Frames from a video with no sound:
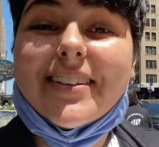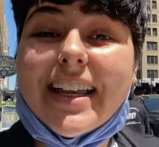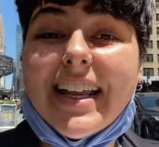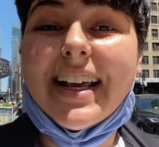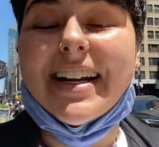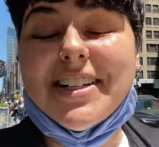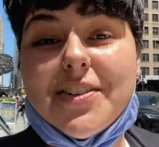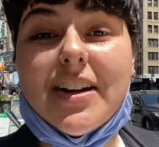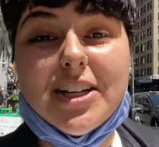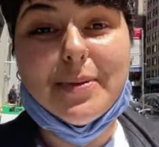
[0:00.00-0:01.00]
again, I
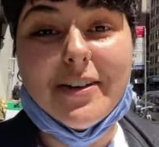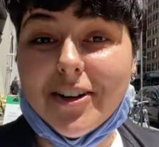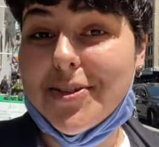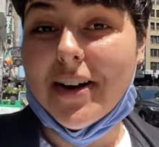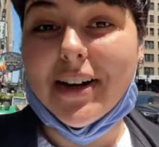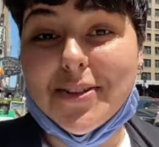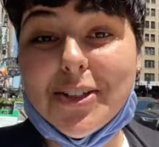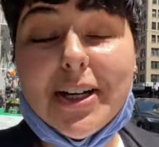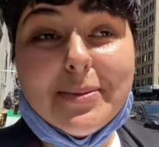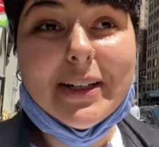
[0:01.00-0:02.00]
just finished my first round of
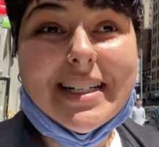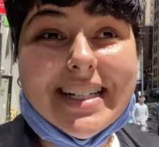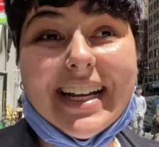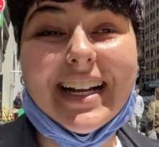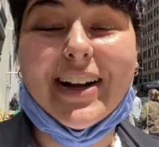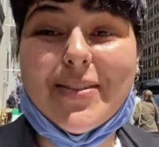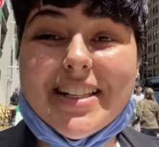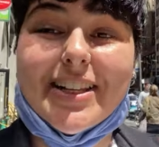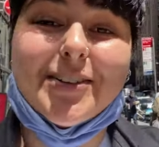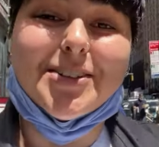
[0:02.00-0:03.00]
screen printing. I got
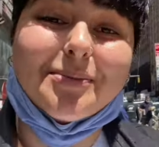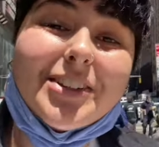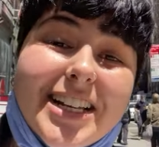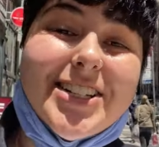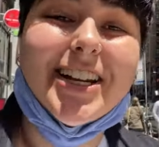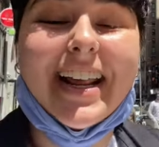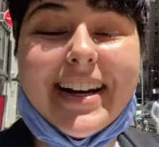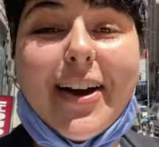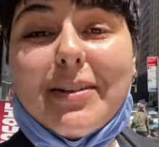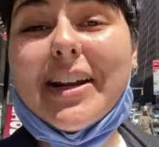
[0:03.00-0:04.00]
myself some lunch
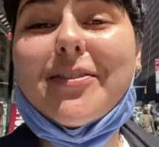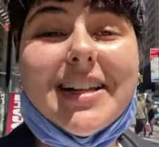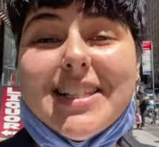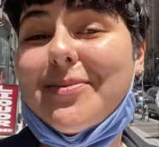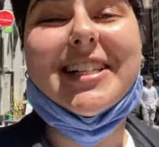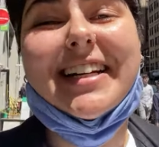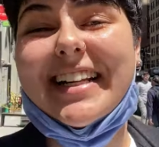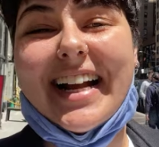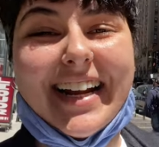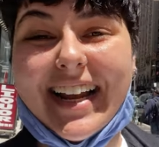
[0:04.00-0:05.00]
and now I'm gonna go find somewhere
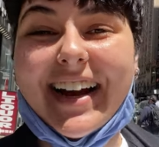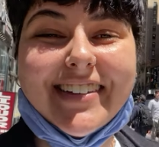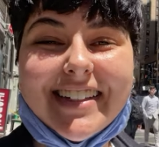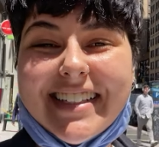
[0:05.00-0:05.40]
sunny to hang out.